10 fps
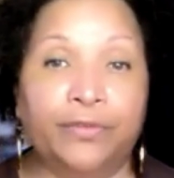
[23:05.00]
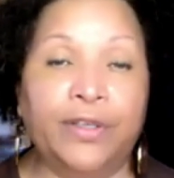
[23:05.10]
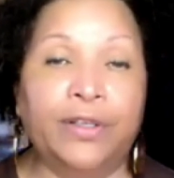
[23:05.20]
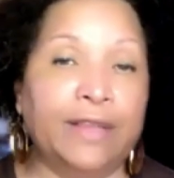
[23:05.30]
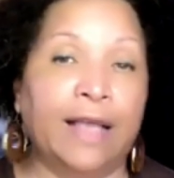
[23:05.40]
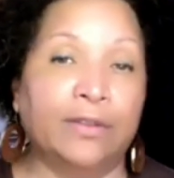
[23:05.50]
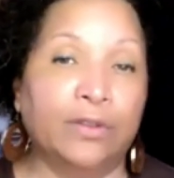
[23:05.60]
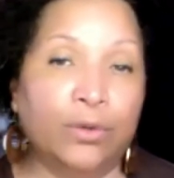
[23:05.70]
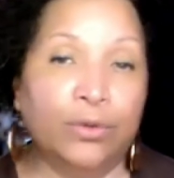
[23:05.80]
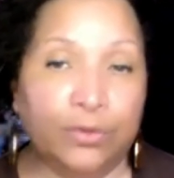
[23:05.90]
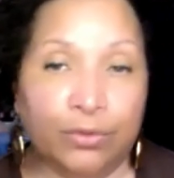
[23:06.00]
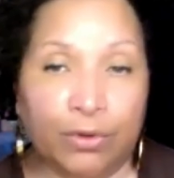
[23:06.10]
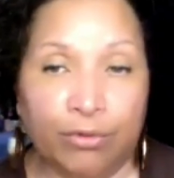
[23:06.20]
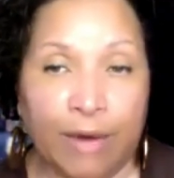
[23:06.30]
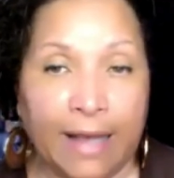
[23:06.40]
feel that those
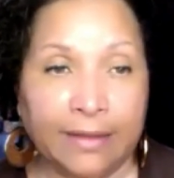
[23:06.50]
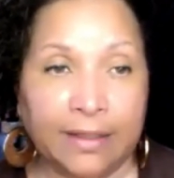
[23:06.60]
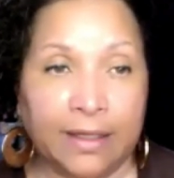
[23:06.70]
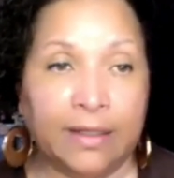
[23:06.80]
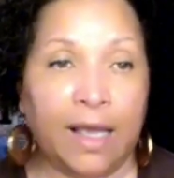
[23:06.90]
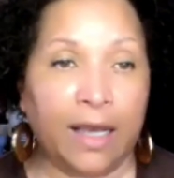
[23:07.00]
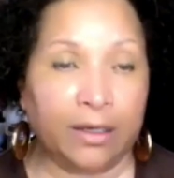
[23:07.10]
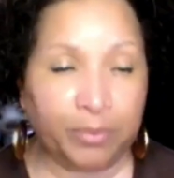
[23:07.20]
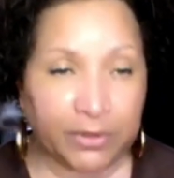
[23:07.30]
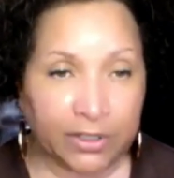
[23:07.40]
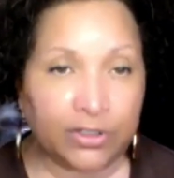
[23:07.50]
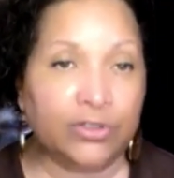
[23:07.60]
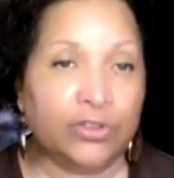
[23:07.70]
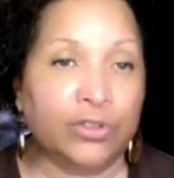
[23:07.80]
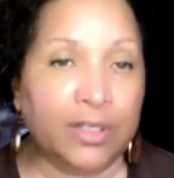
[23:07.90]
ranked in higher positions
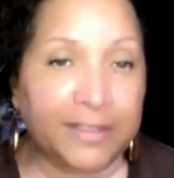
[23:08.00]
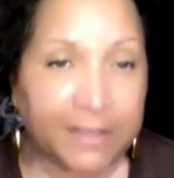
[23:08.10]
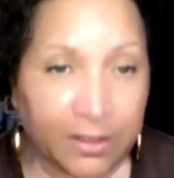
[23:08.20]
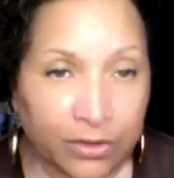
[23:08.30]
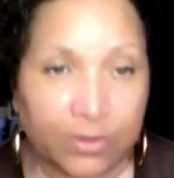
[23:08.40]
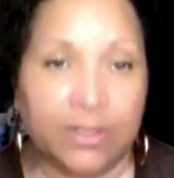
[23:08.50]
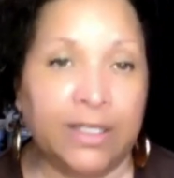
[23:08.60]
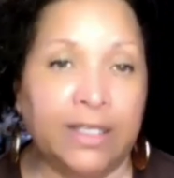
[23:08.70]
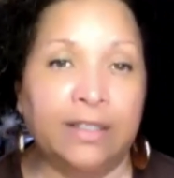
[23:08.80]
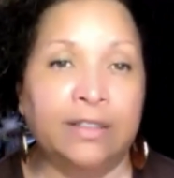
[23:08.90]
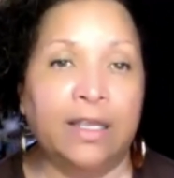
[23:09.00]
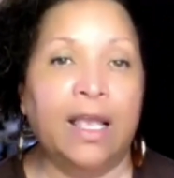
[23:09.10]
should continue to lead.